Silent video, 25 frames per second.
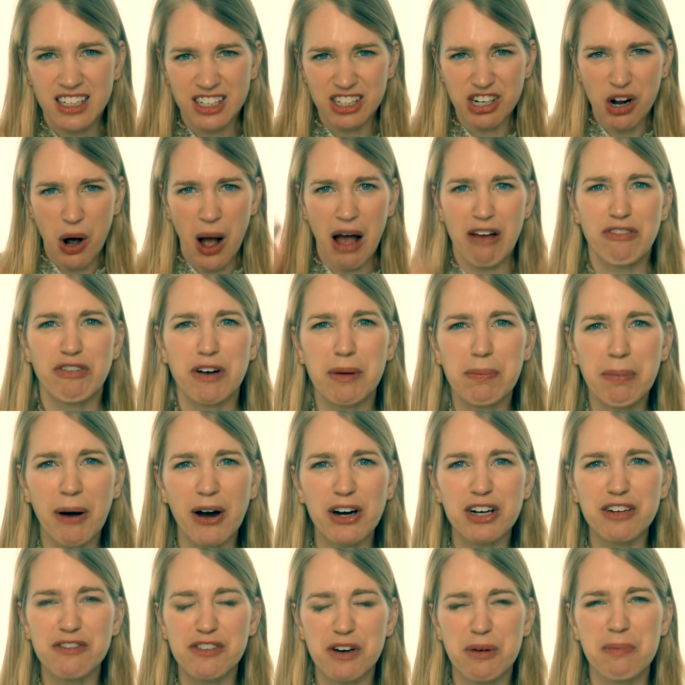you know, every
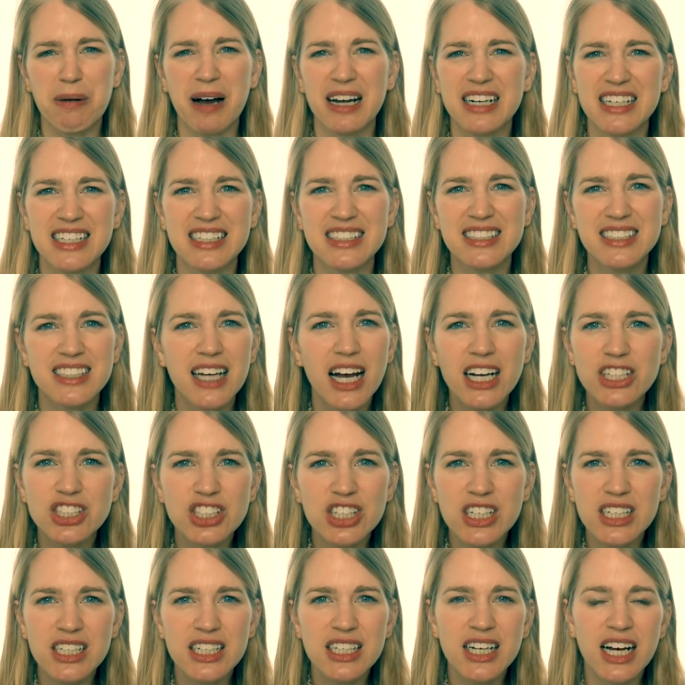part of your body is
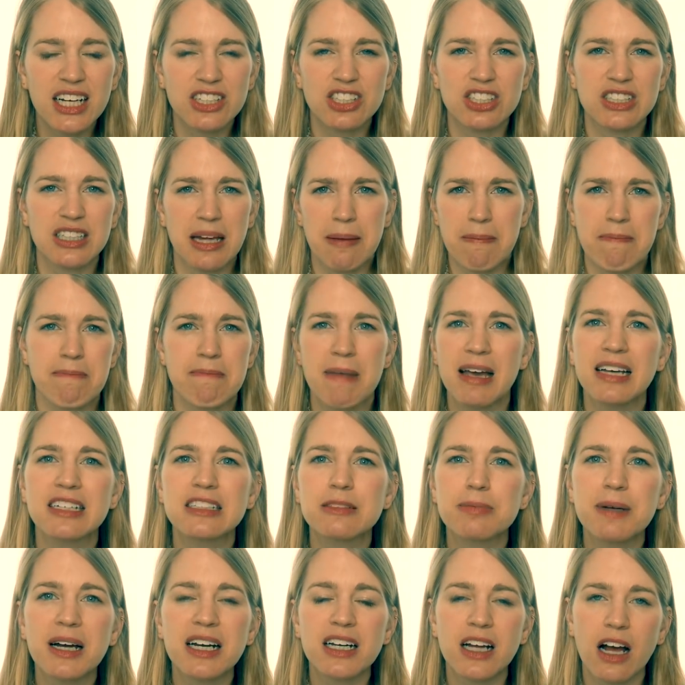touching. It
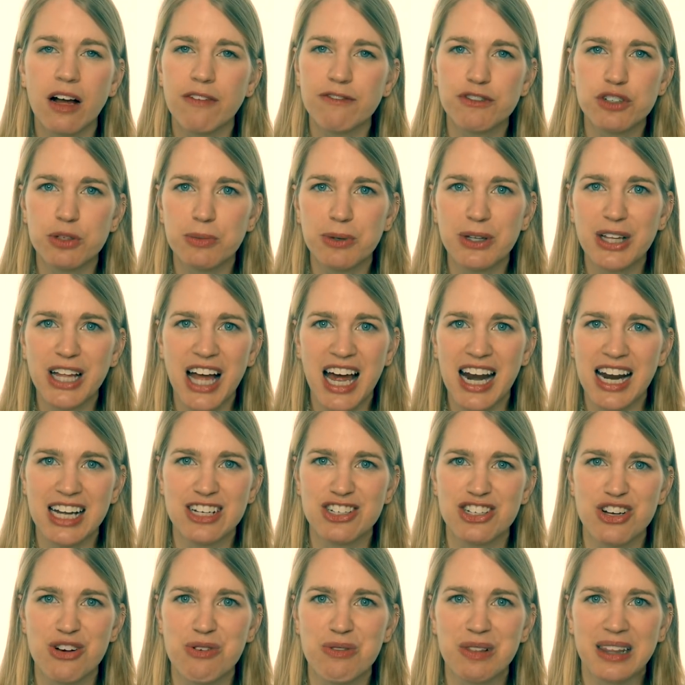makes me uncomfortable and I
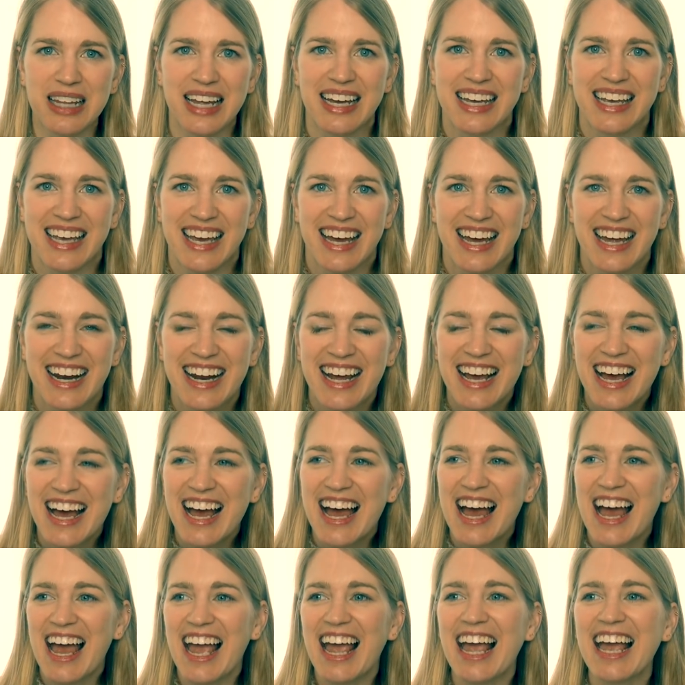don't like it.
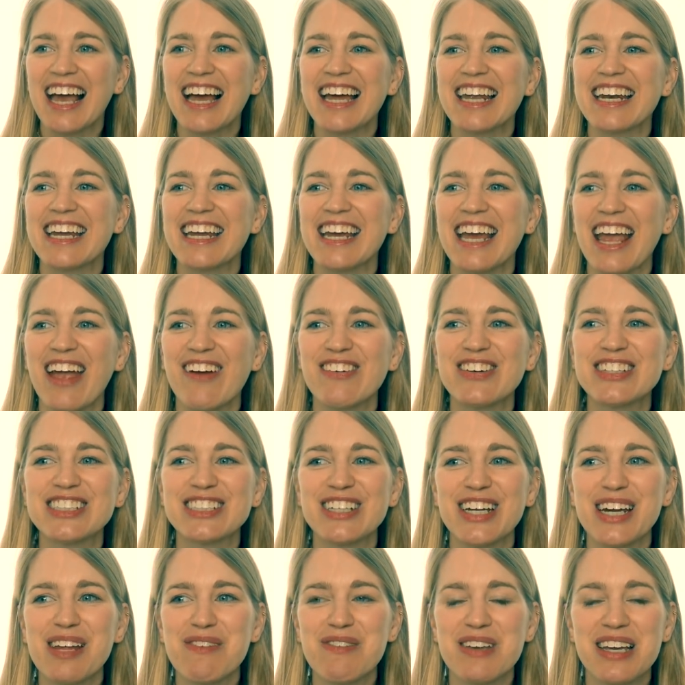And it was
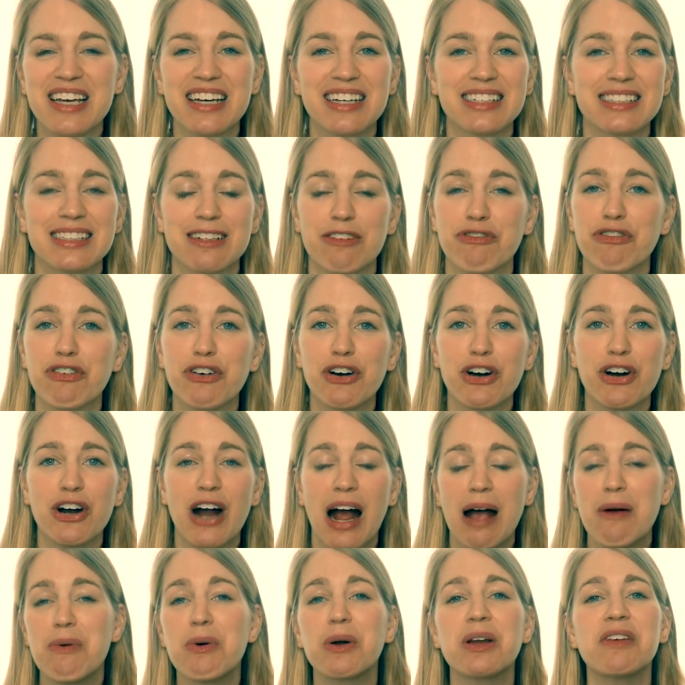funny because
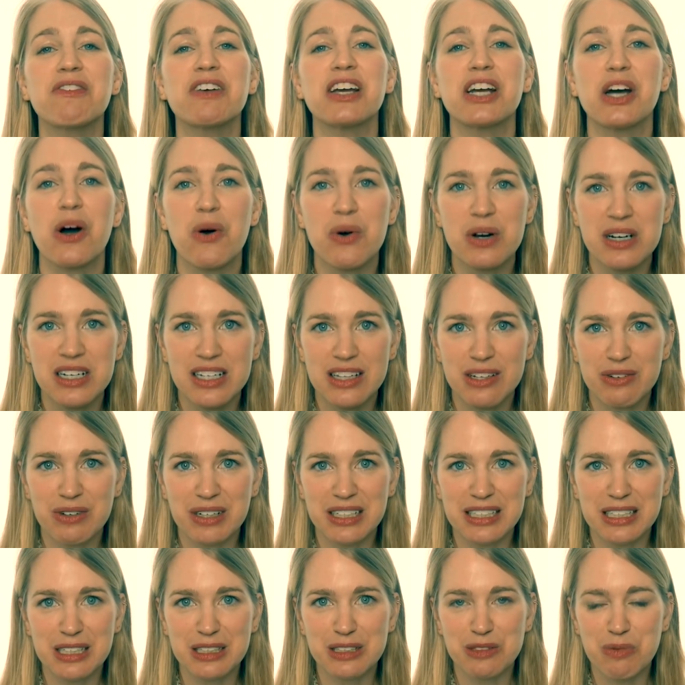I won't even go into the
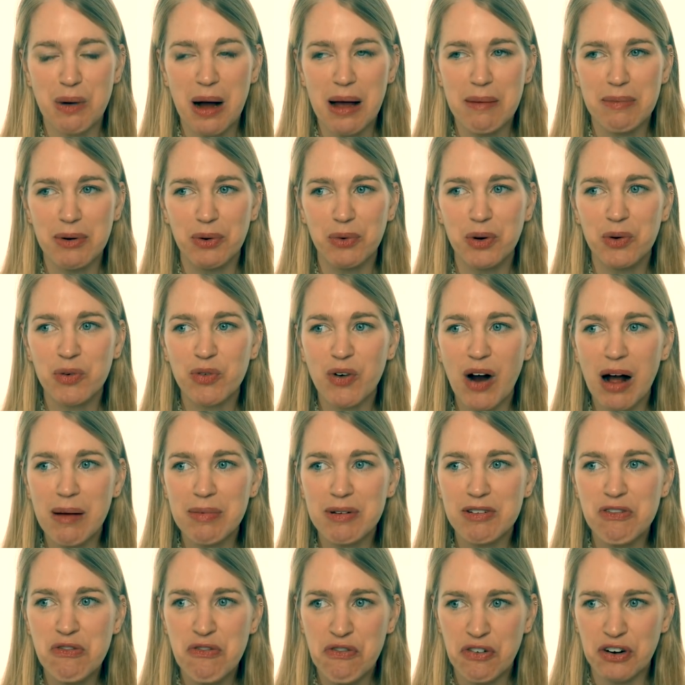reasons why, but when
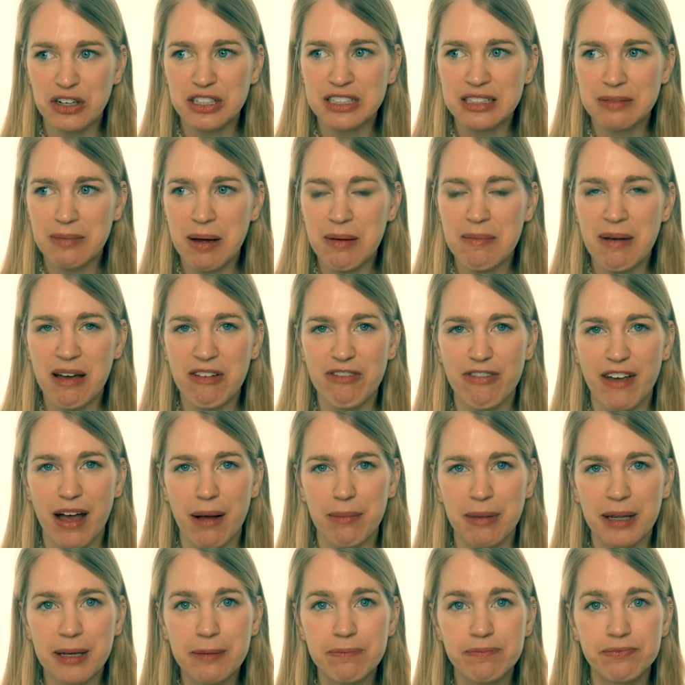Robin first met my
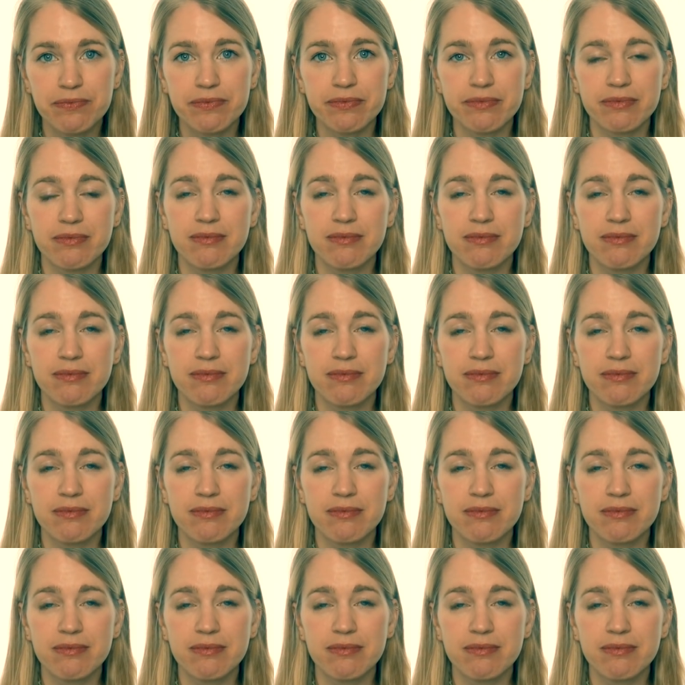family,